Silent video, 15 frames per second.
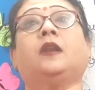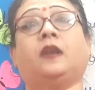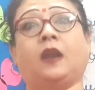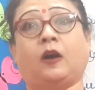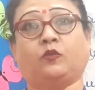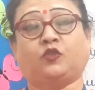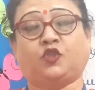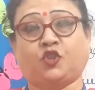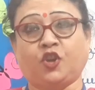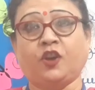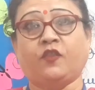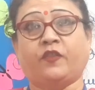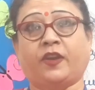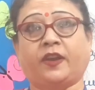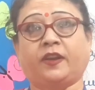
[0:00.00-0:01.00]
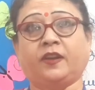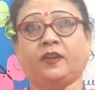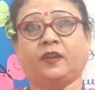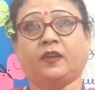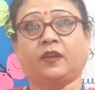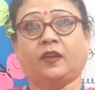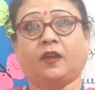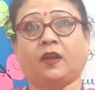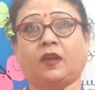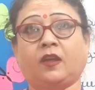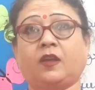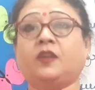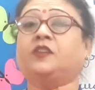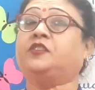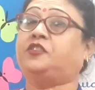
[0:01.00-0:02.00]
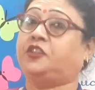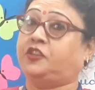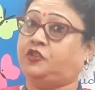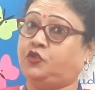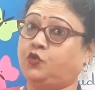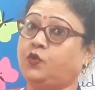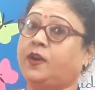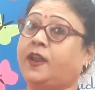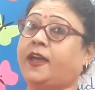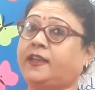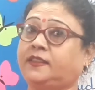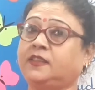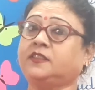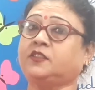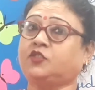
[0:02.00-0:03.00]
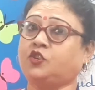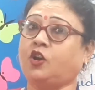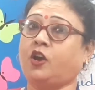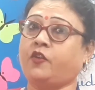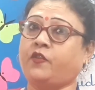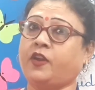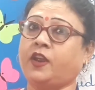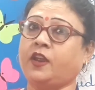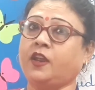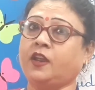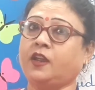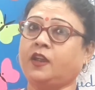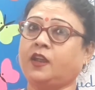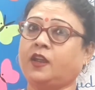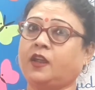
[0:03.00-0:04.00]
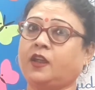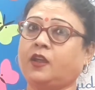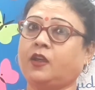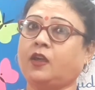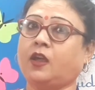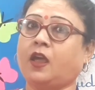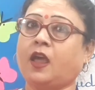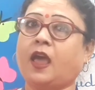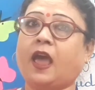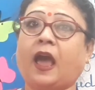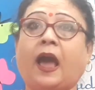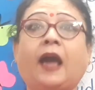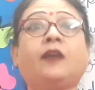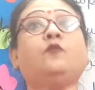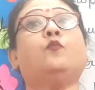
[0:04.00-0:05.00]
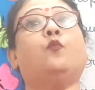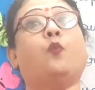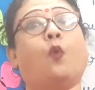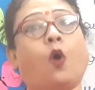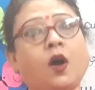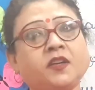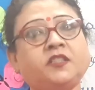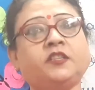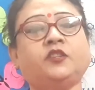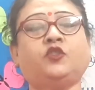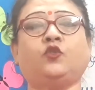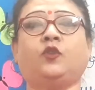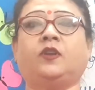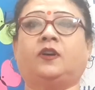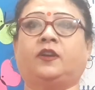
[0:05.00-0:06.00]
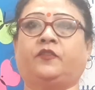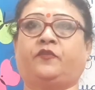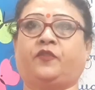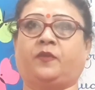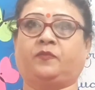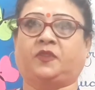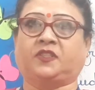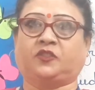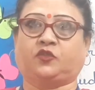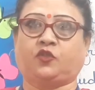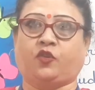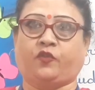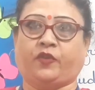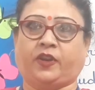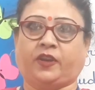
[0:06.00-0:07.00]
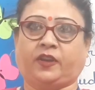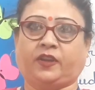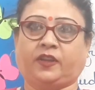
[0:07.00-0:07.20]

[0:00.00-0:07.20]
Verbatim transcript: Now, children, did you like the story? And what did you learn from the story?